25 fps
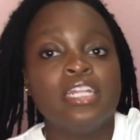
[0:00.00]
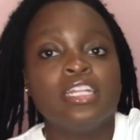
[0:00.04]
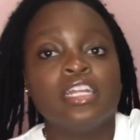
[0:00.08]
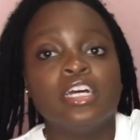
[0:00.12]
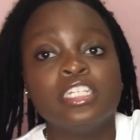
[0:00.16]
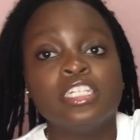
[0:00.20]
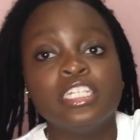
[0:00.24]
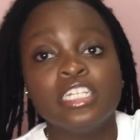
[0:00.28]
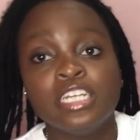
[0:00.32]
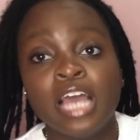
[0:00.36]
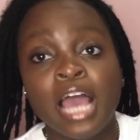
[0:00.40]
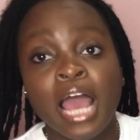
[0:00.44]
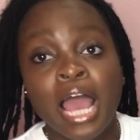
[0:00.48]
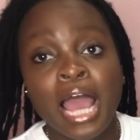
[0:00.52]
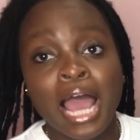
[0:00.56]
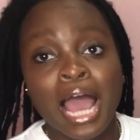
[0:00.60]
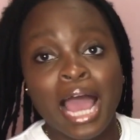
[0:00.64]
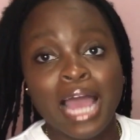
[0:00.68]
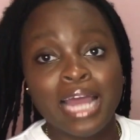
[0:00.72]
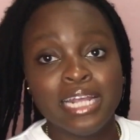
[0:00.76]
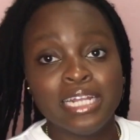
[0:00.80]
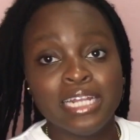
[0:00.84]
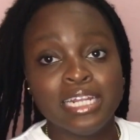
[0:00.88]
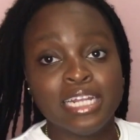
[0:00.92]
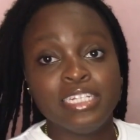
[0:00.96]
not i
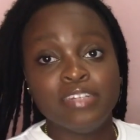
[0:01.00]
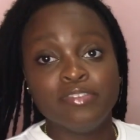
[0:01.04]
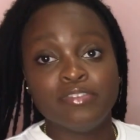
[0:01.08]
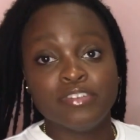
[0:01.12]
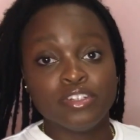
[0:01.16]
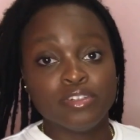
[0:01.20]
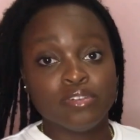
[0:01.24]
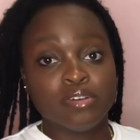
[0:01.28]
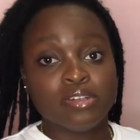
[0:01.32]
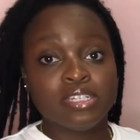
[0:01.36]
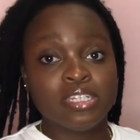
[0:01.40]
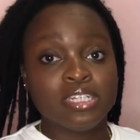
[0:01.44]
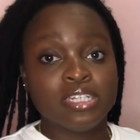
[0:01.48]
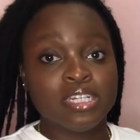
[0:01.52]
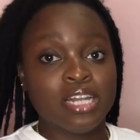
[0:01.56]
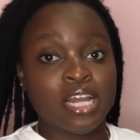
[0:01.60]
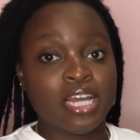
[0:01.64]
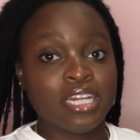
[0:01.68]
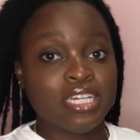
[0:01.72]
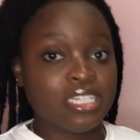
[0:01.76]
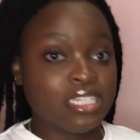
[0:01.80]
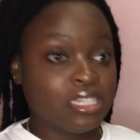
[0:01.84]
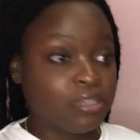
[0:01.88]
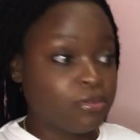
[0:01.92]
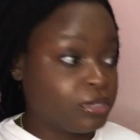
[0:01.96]
did not even know until
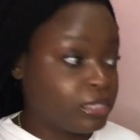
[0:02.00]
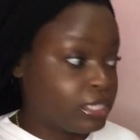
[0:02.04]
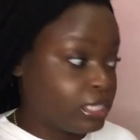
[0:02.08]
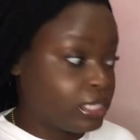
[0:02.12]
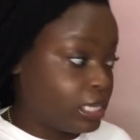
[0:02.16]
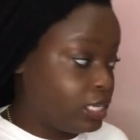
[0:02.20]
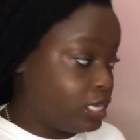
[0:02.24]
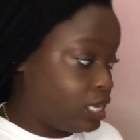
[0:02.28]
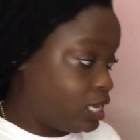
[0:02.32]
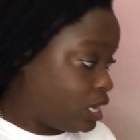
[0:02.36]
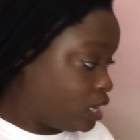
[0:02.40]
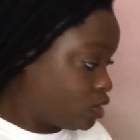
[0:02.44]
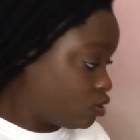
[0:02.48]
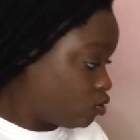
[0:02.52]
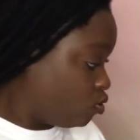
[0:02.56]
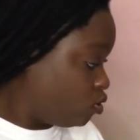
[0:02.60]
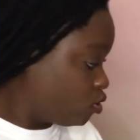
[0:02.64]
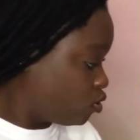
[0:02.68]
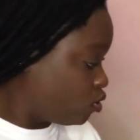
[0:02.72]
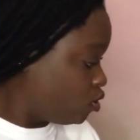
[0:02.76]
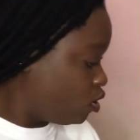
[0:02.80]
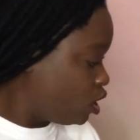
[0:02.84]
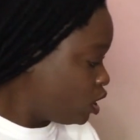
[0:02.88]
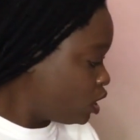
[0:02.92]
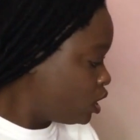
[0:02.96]
like the sale was dead dead and gone
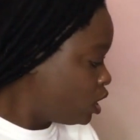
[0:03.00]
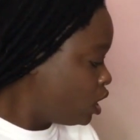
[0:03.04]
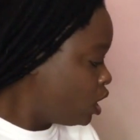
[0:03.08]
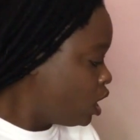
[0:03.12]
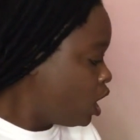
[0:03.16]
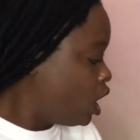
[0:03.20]
gone